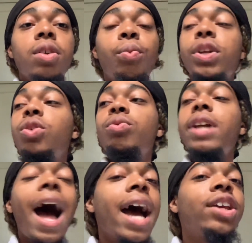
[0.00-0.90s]
when you
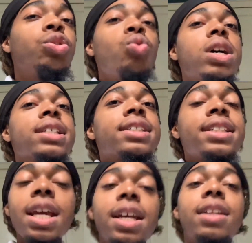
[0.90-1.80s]
die, you
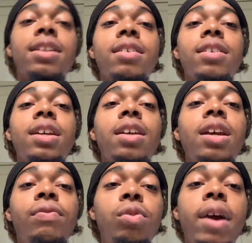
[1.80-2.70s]
ascend
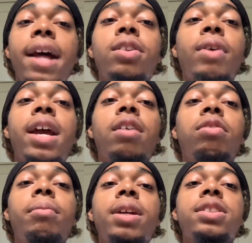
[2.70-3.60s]
if you had the right
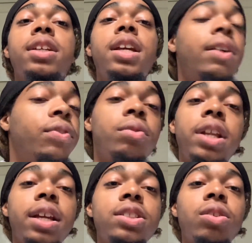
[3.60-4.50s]
information, if you
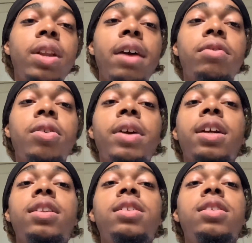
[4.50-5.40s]
did your life
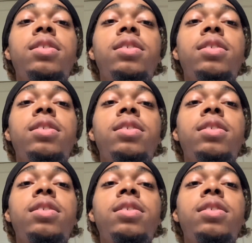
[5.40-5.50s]
correctly,